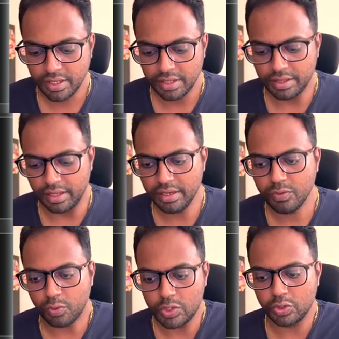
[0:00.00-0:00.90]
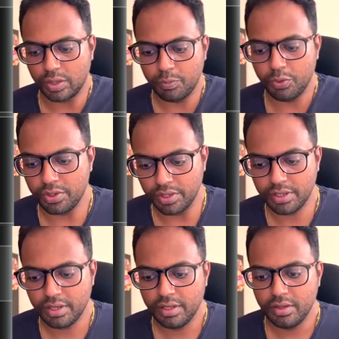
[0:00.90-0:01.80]
Then once you compute
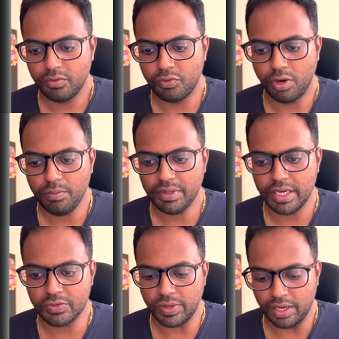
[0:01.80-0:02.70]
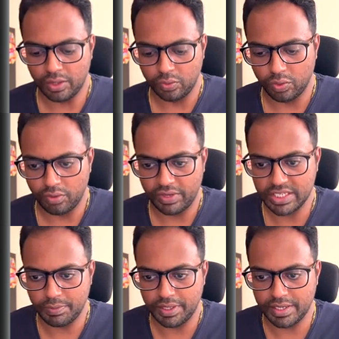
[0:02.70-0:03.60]
it, from each value of
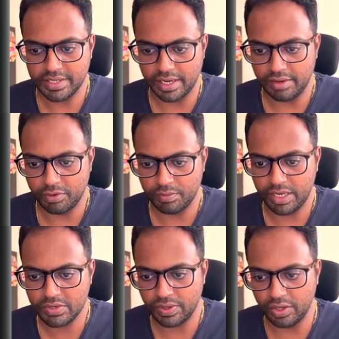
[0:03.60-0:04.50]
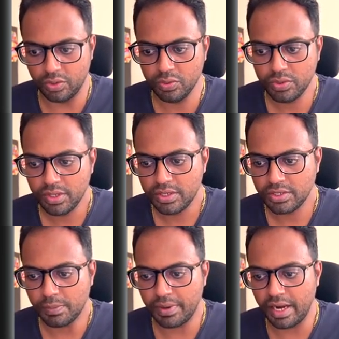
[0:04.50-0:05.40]
estimated salary, from each value,
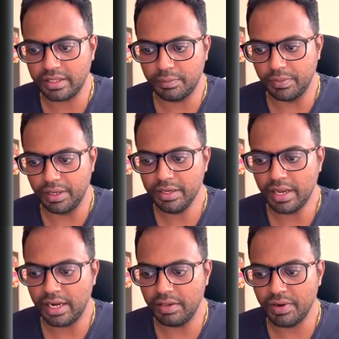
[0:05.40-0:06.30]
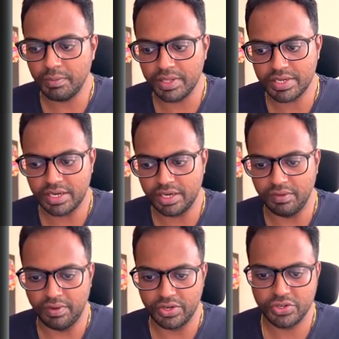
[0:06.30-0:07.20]
subtract the mean and divide by the standard
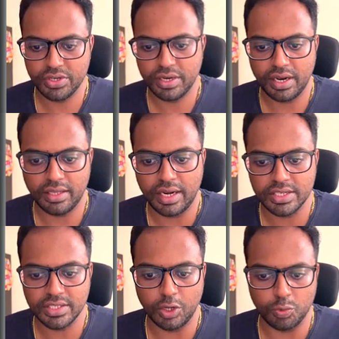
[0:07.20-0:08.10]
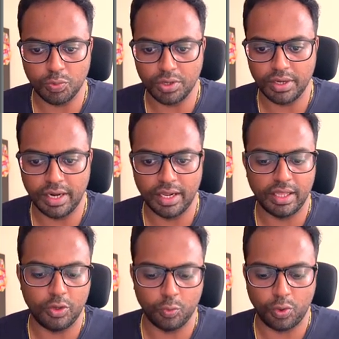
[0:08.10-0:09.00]
deviation, and that is the output data
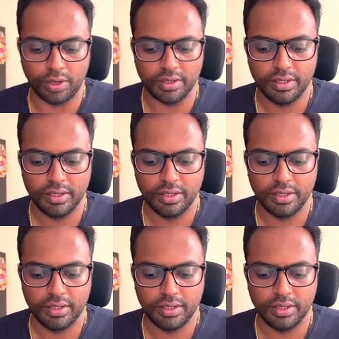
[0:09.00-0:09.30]
that you want.